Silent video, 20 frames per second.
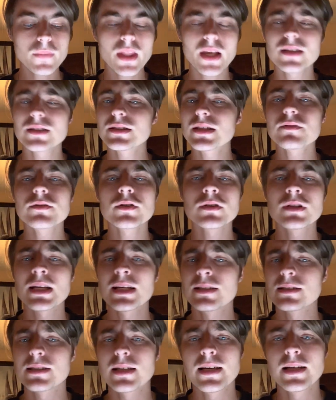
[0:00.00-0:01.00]
Several
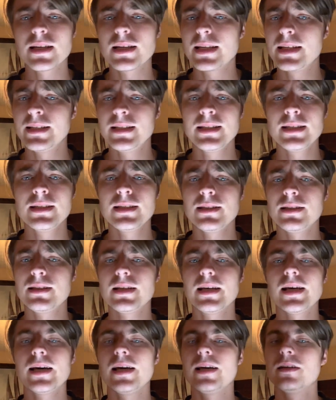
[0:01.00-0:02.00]
things that he did
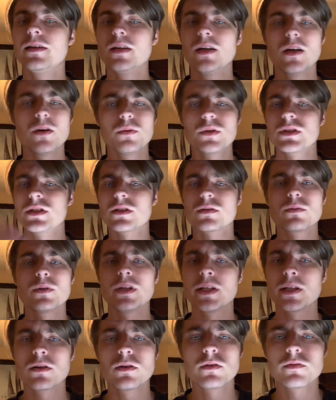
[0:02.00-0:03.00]
that was just
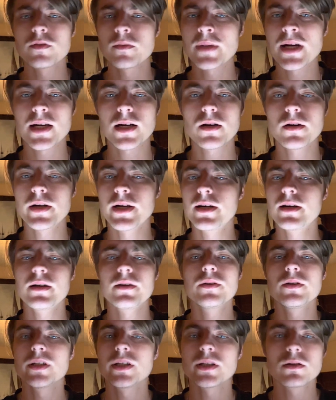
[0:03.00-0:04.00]
really cool for my career and
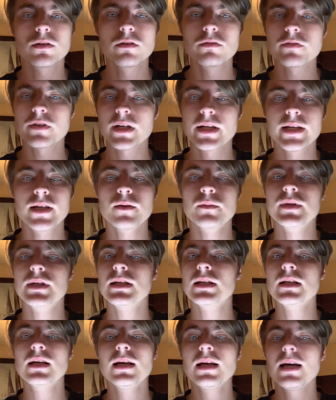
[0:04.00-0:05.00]
really cool for him, and
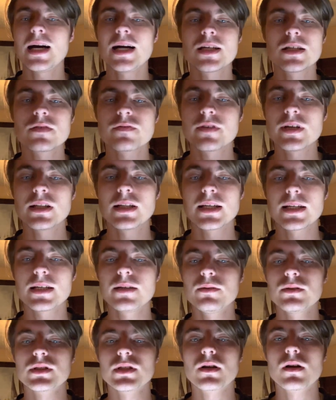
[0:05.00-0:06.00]
I just felt like
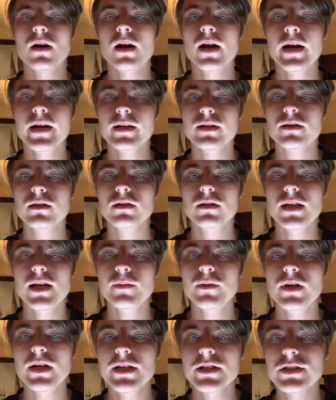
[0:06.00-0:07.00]
it was a great
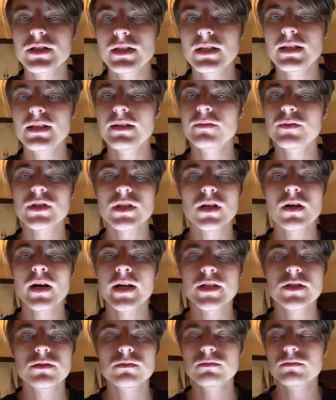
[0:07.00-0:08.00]
collaboration and it was a
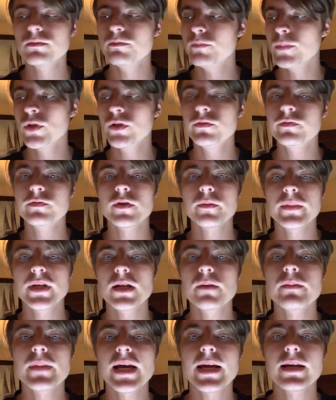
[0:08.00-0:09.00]
great move for me to
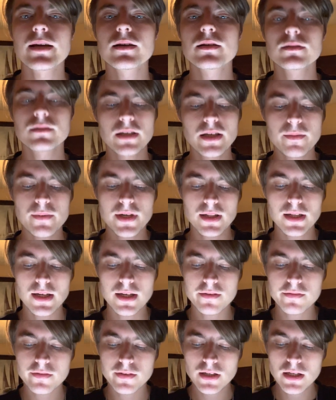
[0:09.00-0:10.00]
make in my
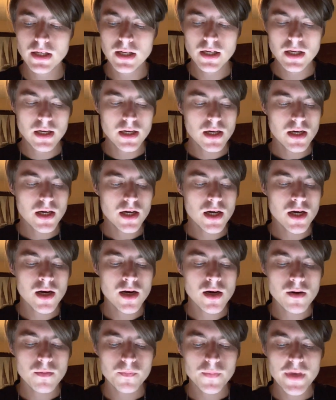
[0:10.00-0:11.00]
life.
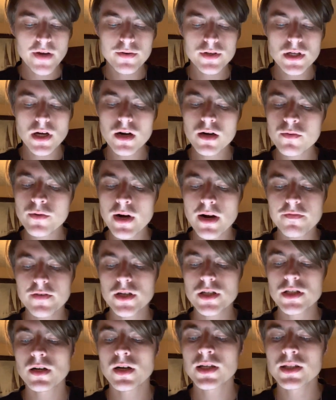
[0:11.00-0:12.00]
It was hard when I
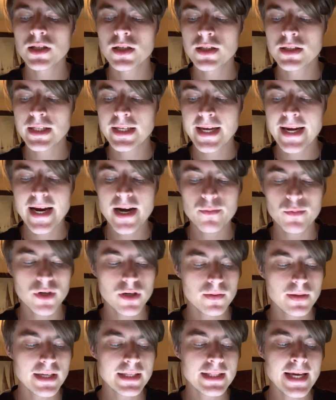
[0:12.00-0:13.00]
first started learning the
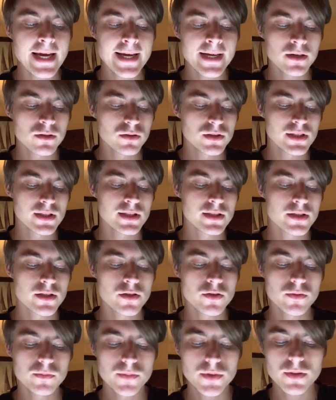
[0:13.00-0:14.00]
camera and the angles and the
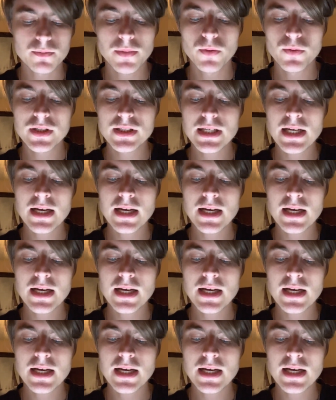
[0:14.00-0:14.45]
zooms, but once